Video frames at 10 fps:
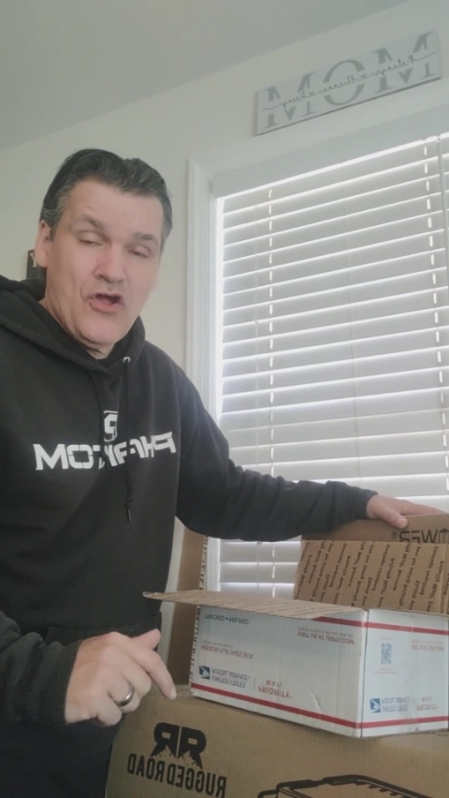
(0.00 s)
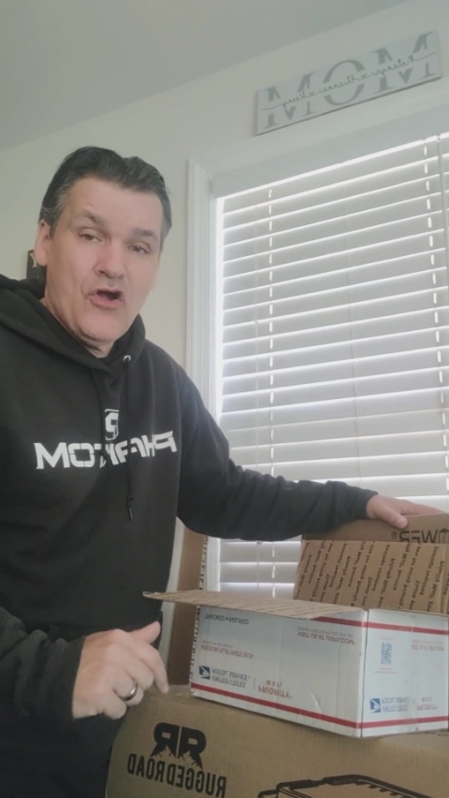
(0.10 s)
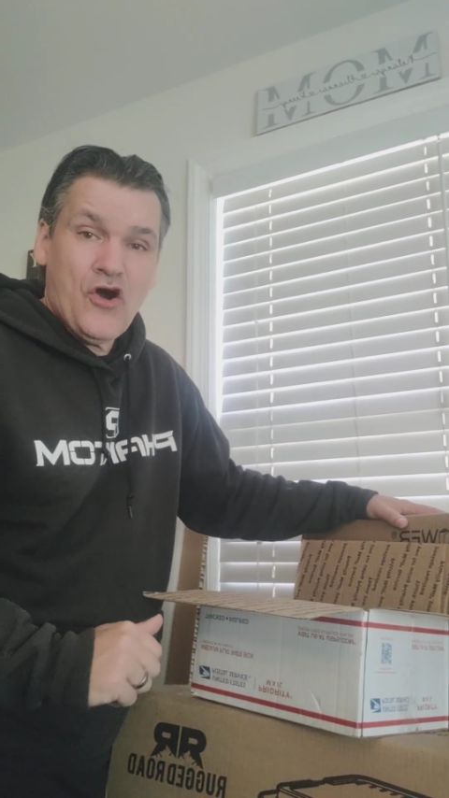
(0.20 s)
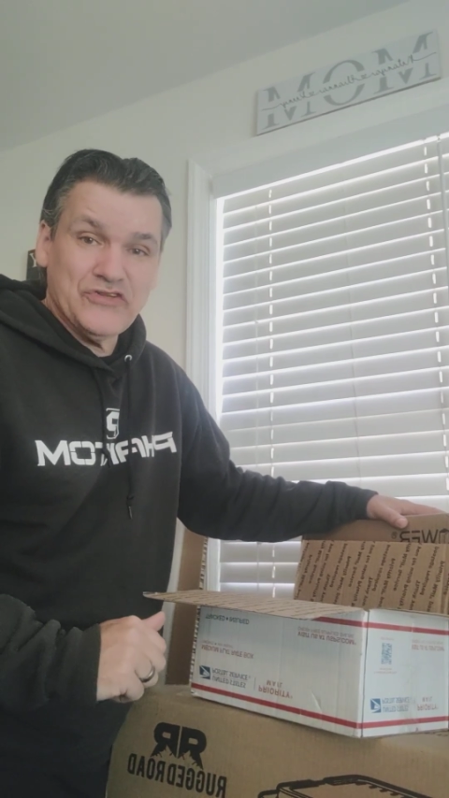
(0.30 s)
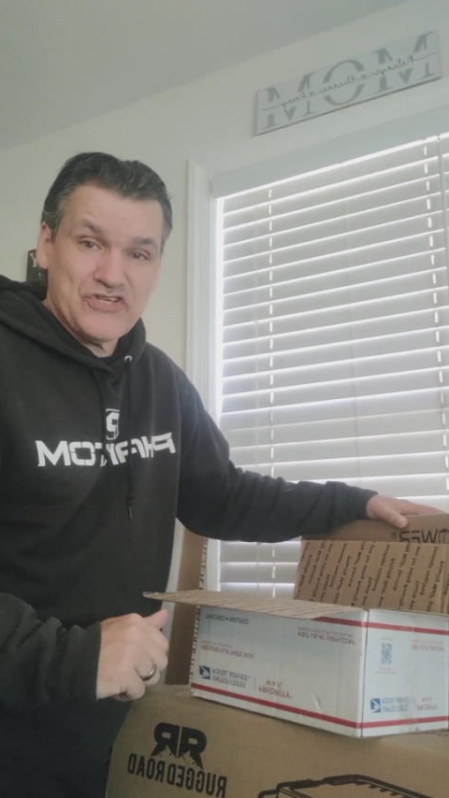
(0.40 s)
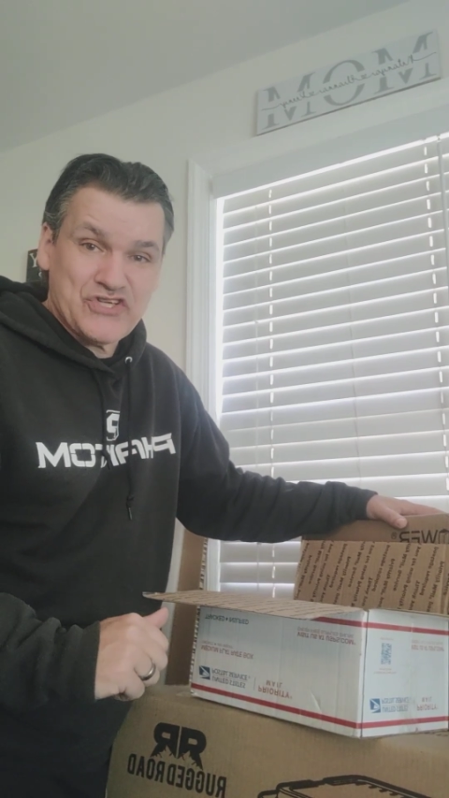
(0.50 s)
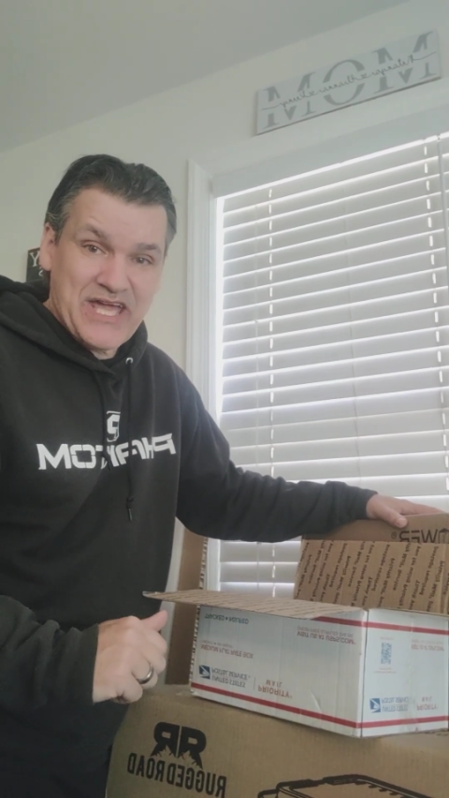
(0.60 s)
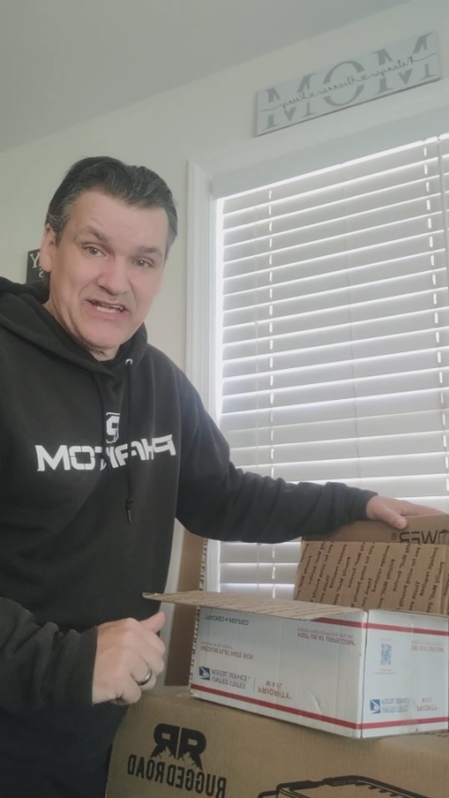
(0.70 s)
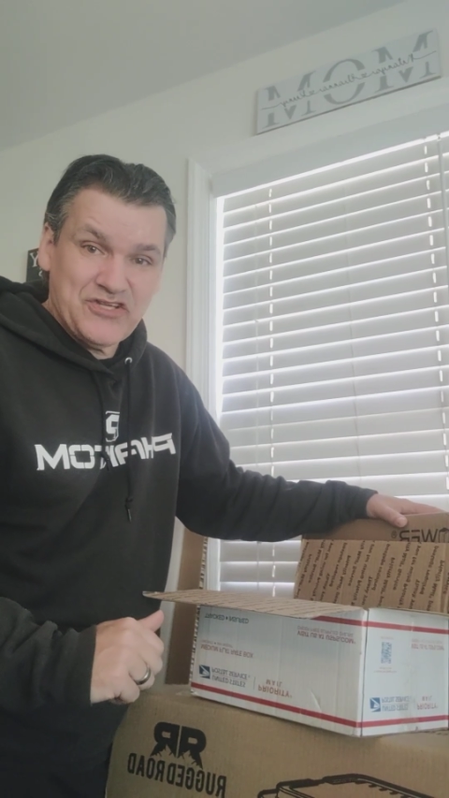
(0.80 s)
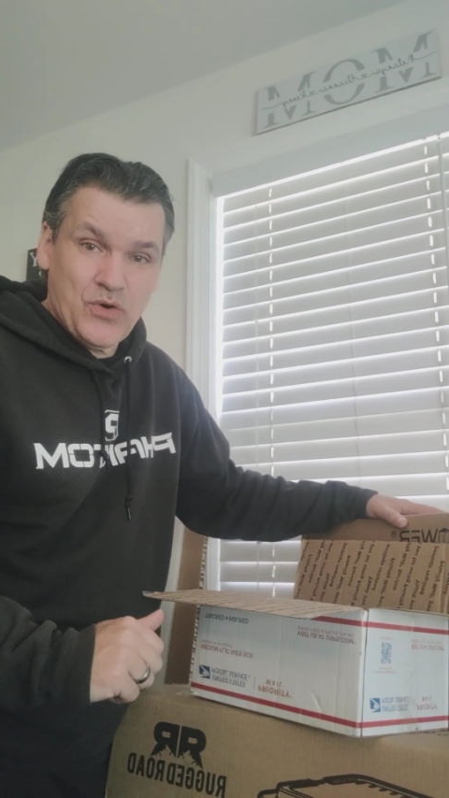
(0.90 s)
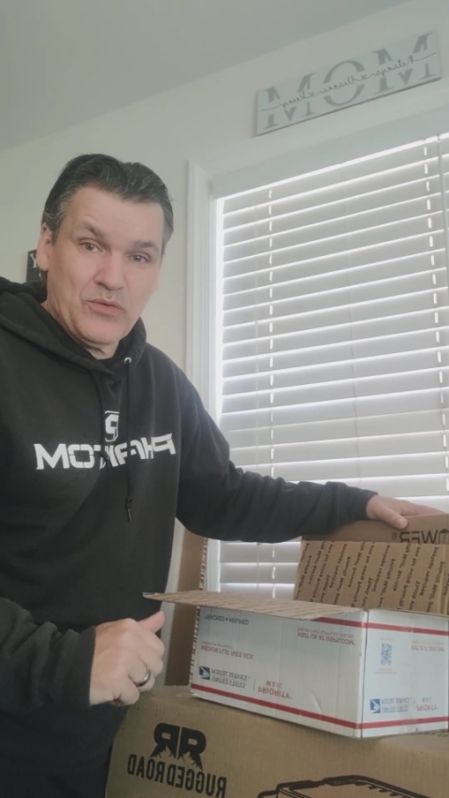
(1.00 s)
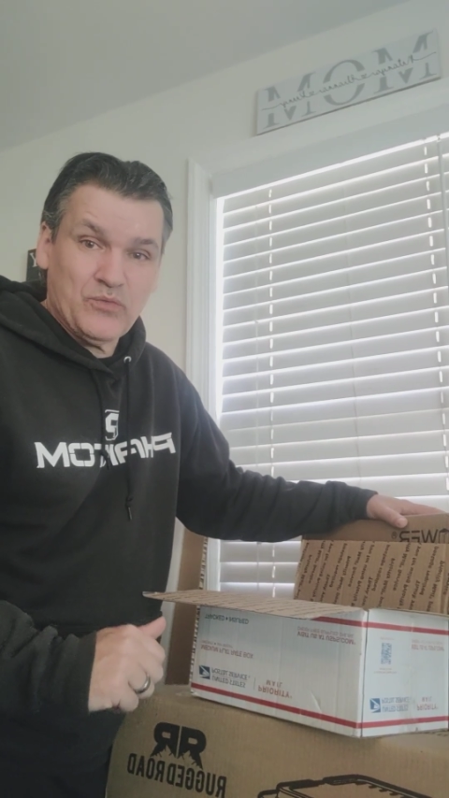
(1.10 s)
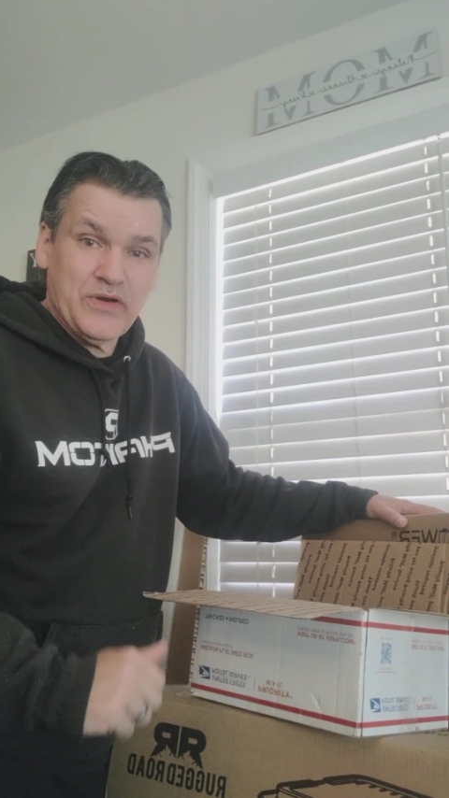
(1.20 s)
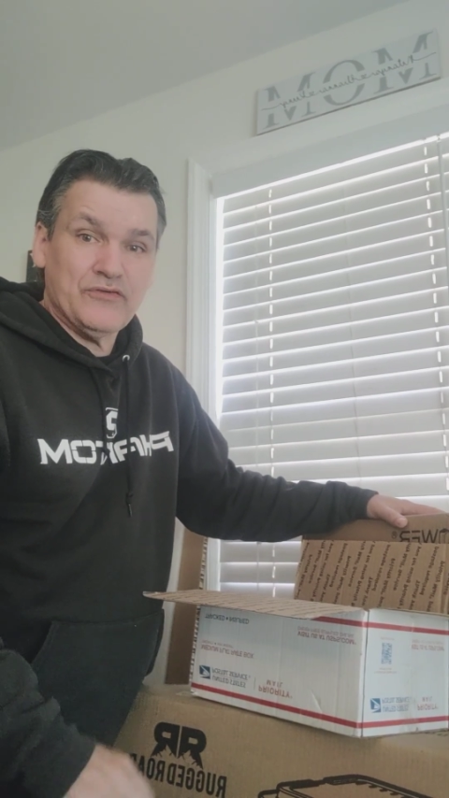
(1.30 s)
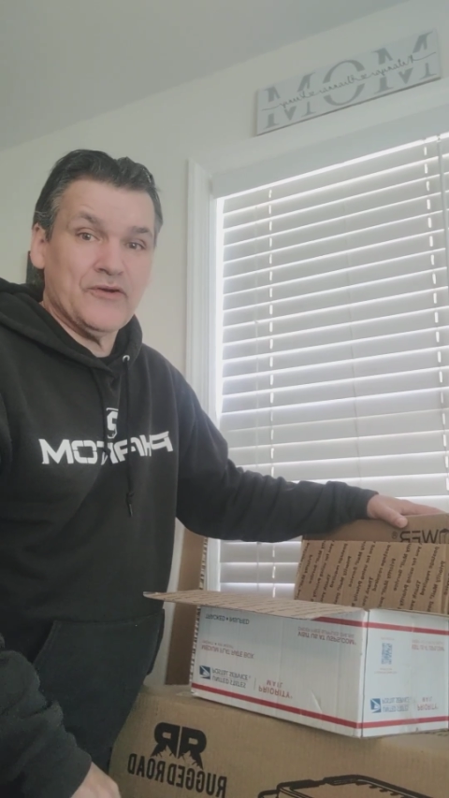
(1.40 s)
on the Shenandoah
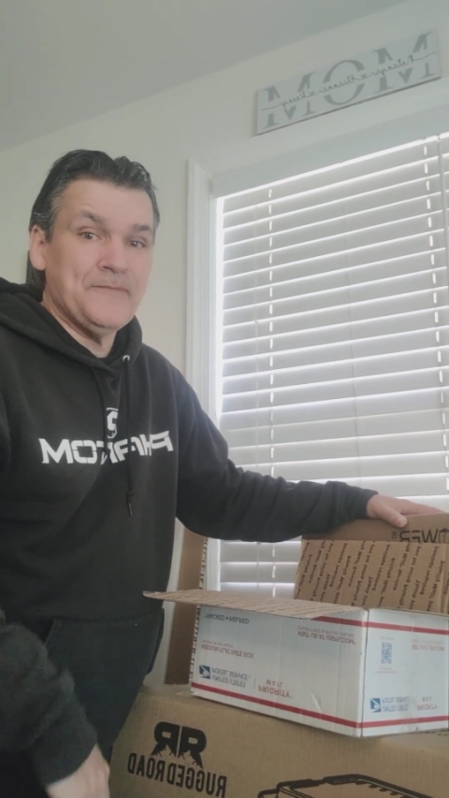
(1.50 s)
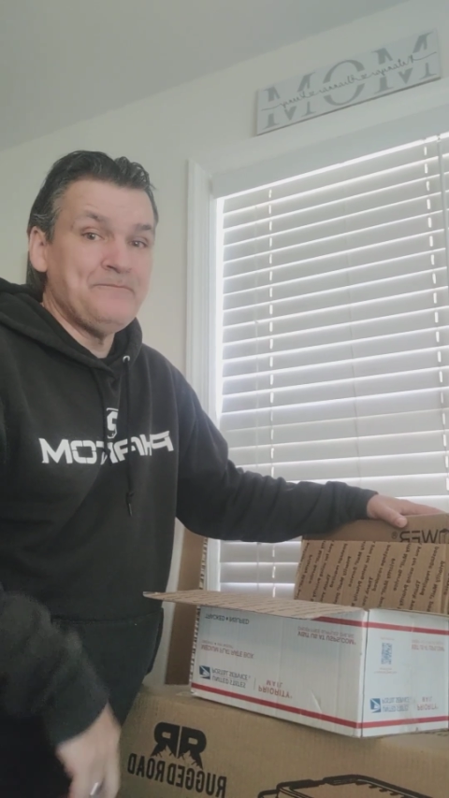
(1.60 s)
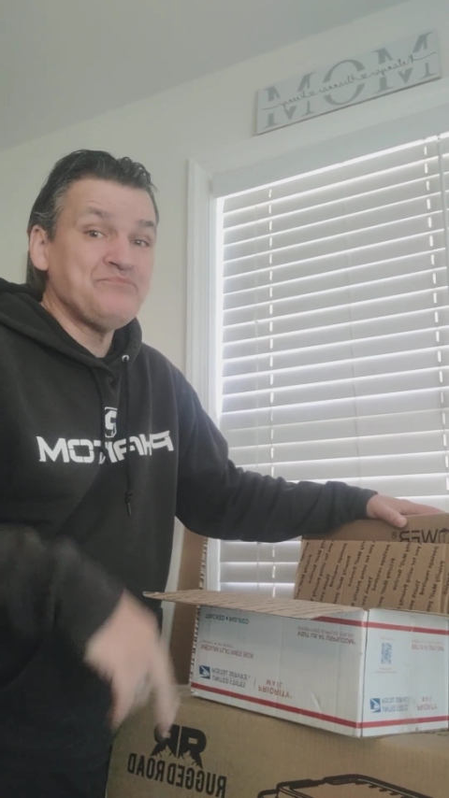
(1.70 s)
River.